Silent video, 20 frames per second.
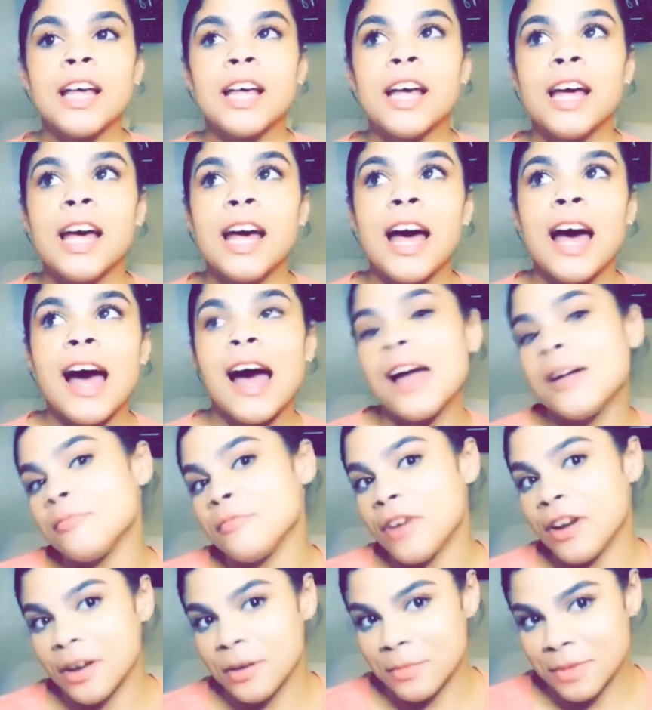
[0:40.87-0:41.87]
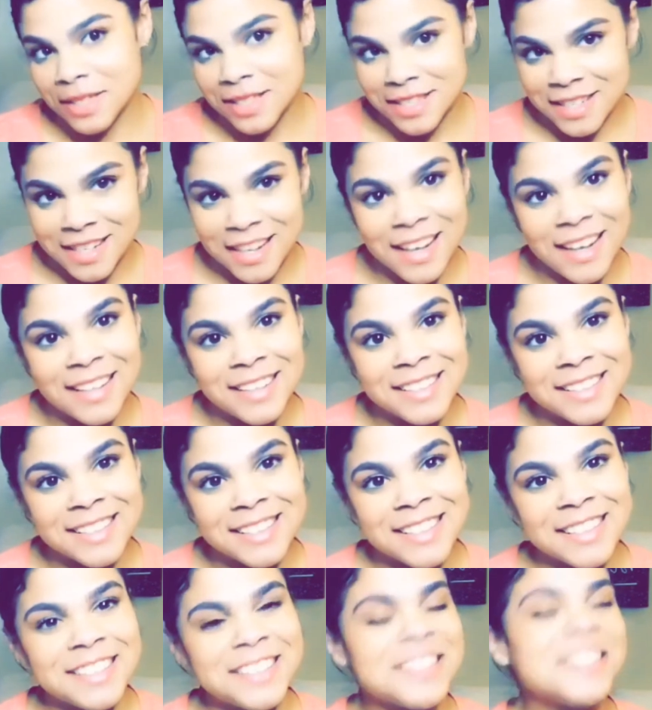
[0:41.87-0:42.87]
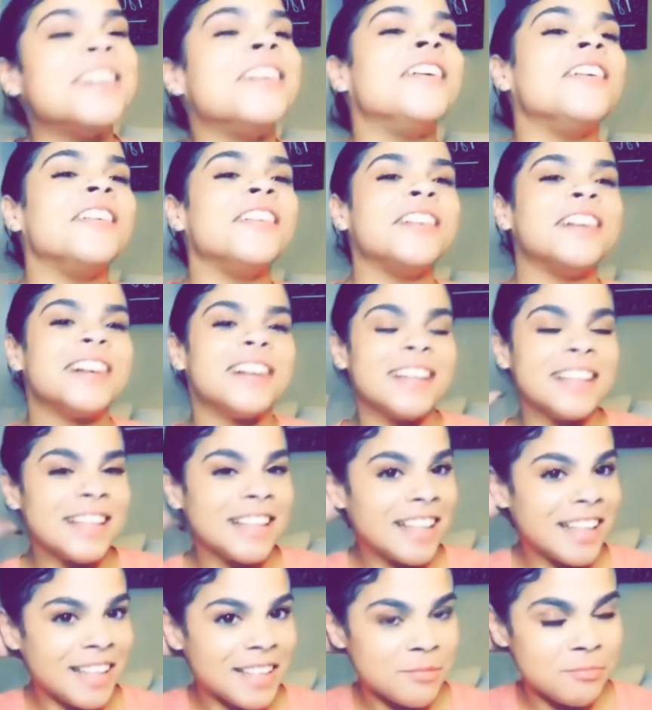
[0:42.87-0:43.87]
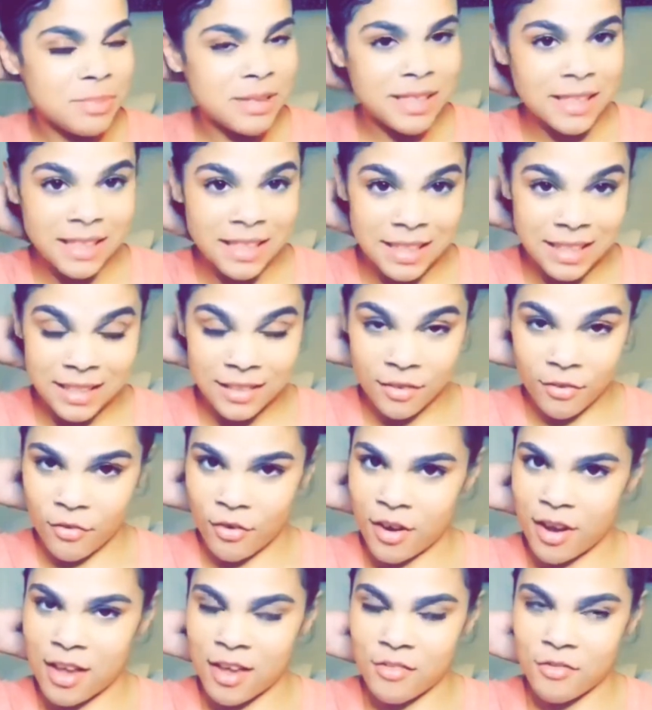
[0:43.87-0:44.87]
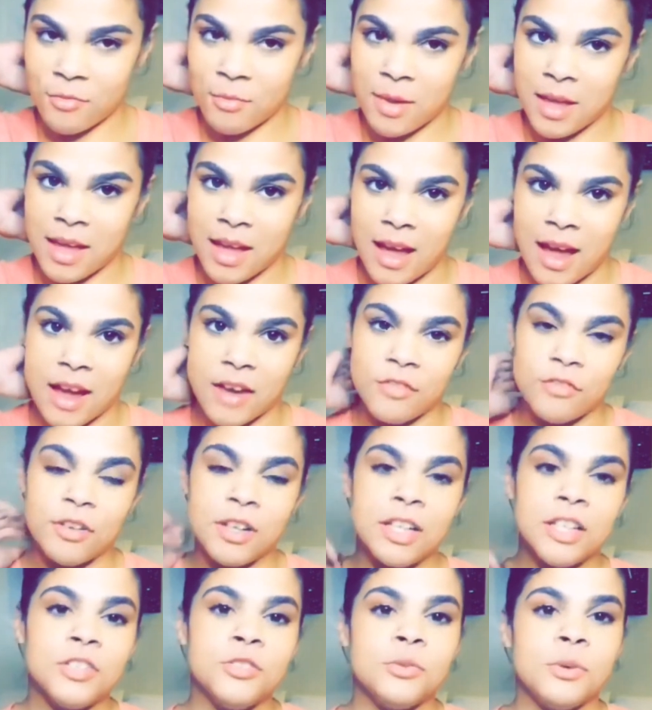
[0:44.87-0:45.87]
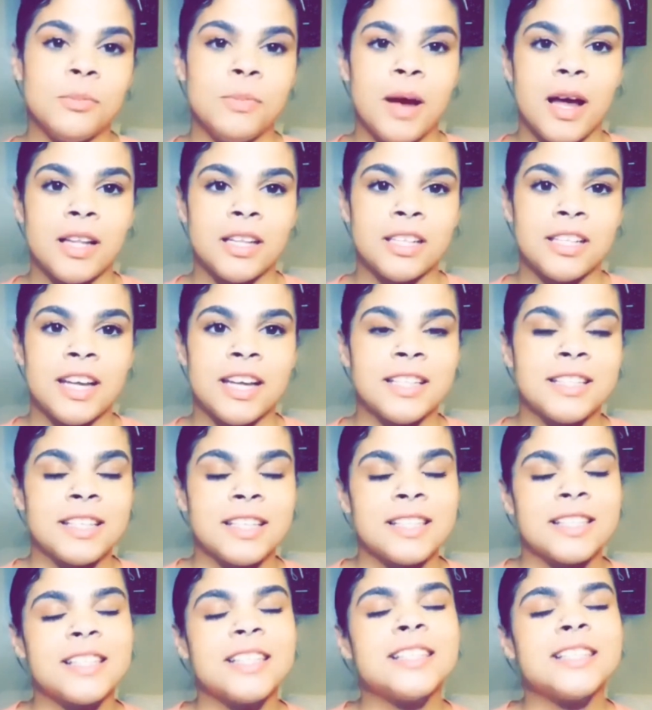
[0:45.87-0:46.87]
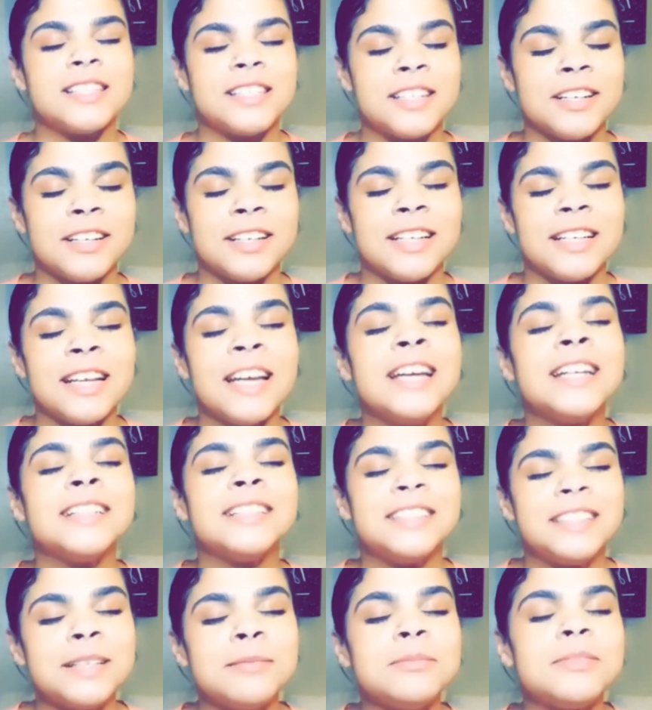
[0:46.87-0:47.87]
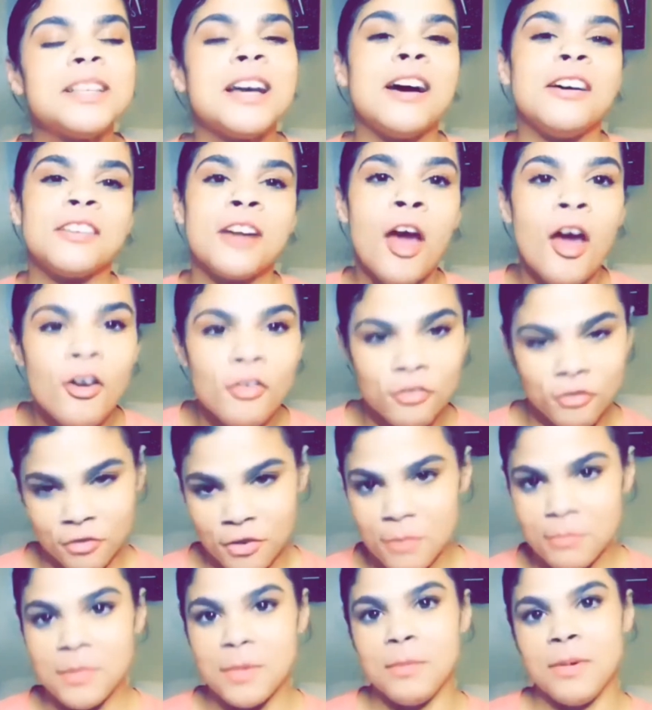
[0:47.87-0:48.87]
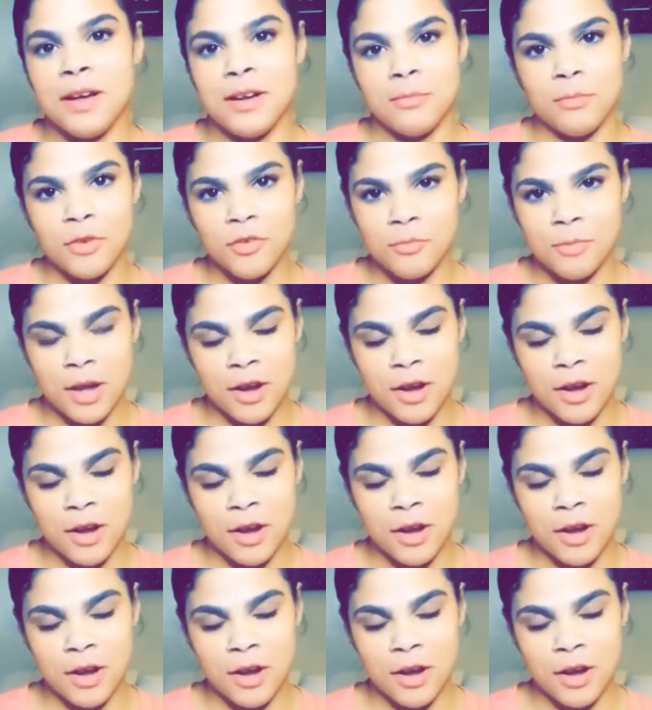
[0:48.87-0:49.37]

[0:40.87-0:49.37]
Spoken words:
I'm very busy, guys. So please forgive me. I really do apologize sincerely, deep down from the bottom of my heart.